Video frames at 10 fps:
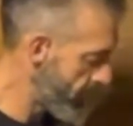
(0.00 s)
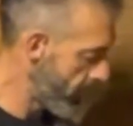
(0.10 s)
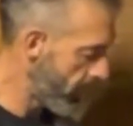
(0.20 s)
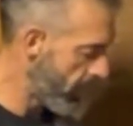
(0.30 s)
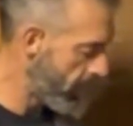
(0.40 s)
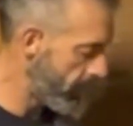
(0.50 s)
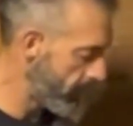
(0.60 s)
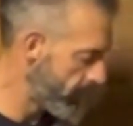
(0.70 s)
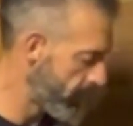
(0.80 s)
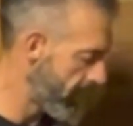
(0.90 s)
hot,
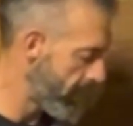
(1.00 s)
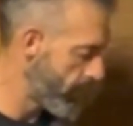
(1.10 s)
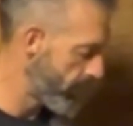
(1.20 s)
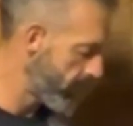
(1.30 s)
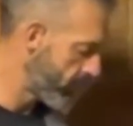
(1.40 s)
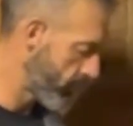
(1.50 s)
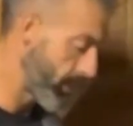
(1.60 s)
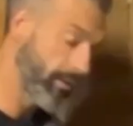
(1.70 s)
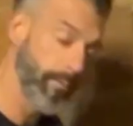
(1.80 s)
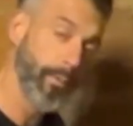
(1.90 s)
cold,
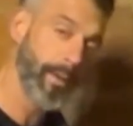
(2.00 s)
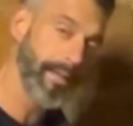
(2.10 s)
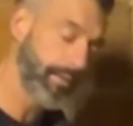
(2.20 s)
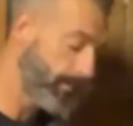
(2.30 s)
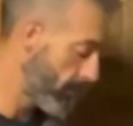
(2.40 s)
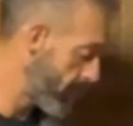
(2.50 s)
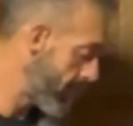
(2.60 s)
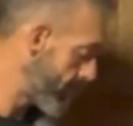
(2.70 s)
22mm gas supply.